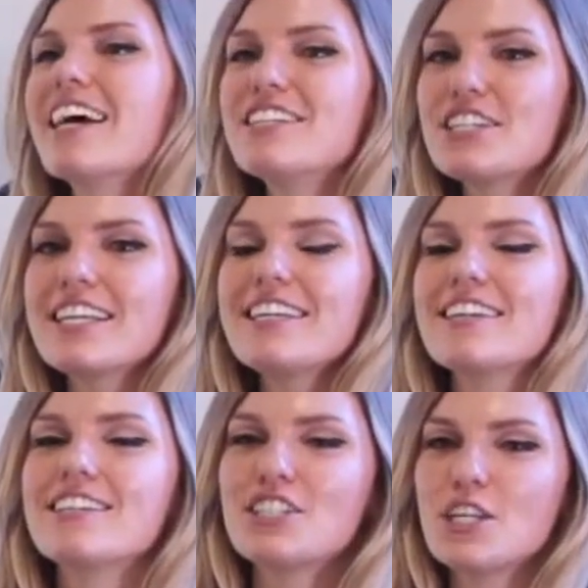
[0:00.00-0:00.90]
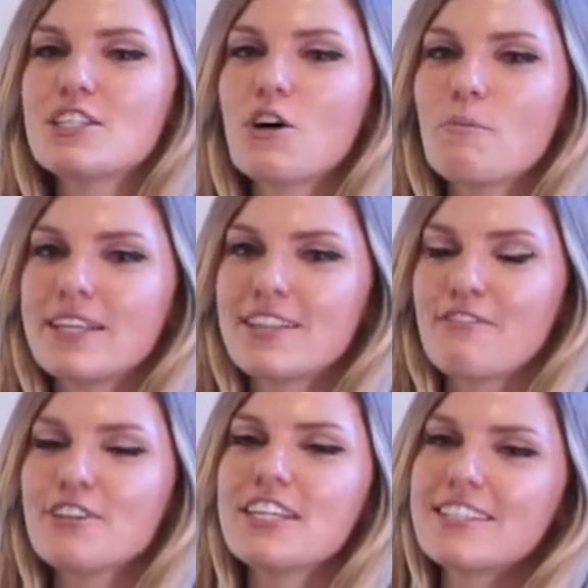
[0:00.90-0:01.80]
And she told me, so a
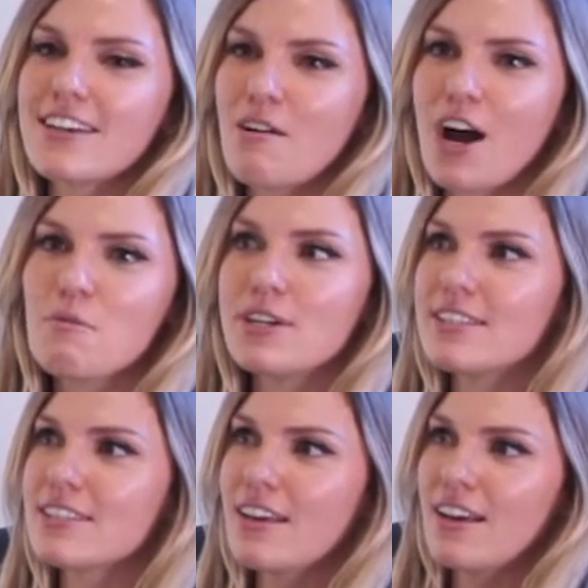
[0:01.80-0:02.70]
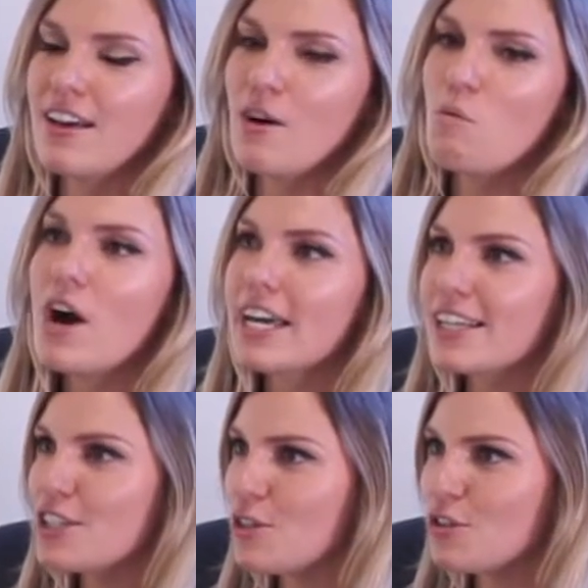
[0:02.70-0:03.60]
few years ago, I was
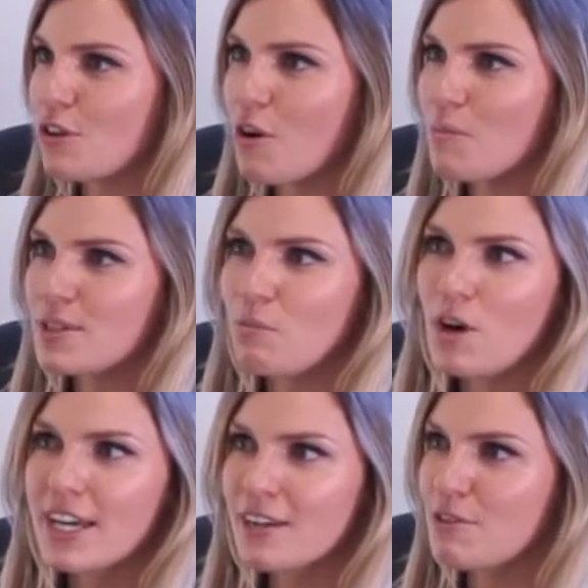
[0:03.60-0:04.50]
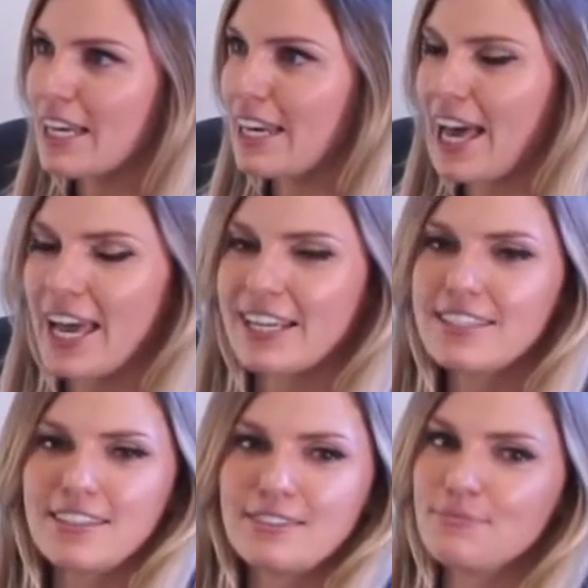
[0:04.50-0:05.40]
working two jobs and working really
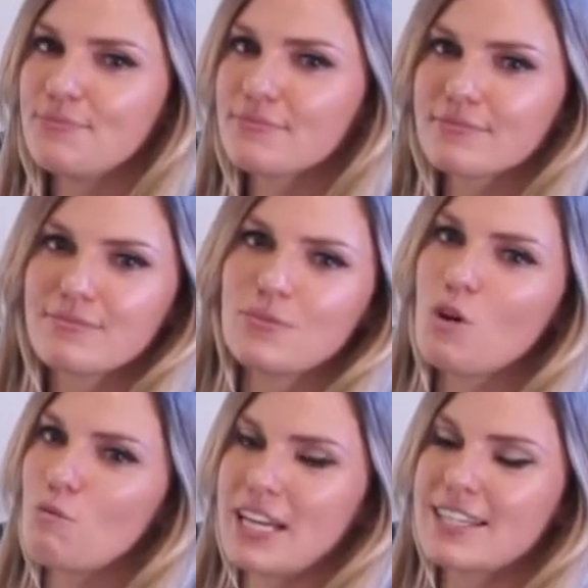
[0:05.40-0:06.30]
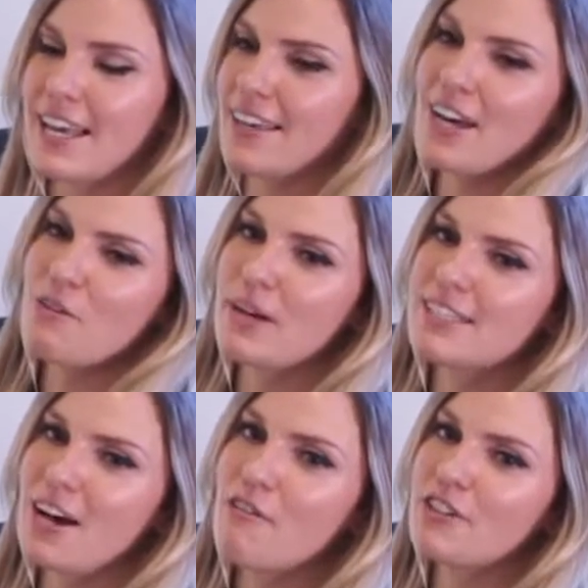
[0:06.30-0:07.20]
late and not really taking care of
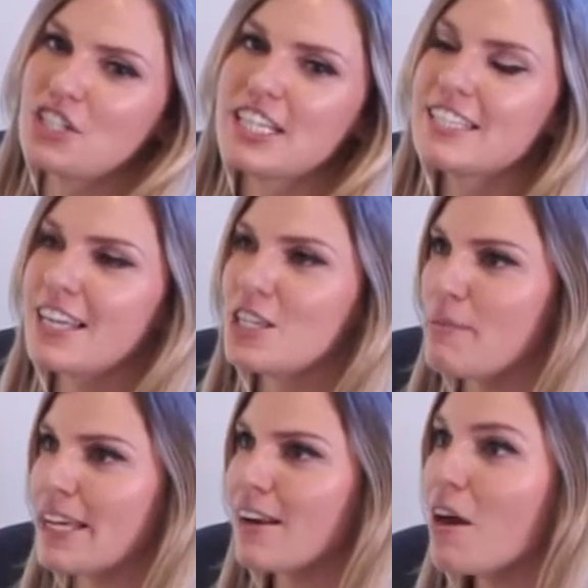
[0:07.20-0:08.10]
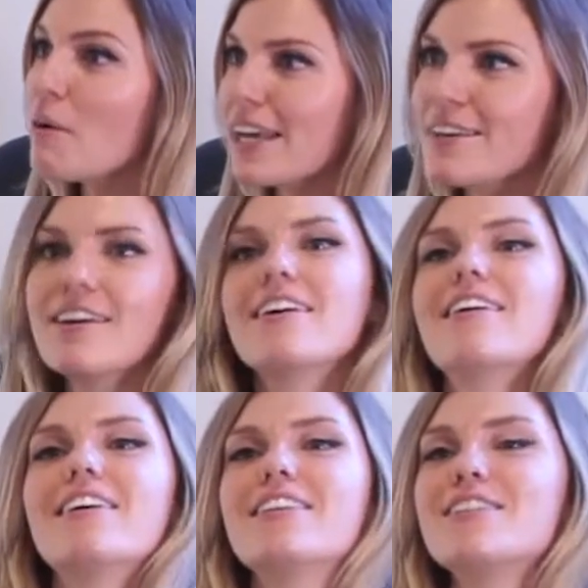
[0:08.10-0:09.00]
myself. And she said to me, Chloe,
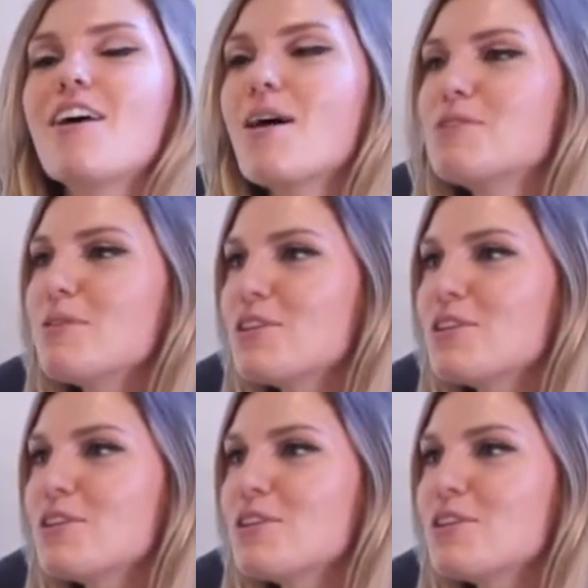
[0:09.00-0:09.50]
the time to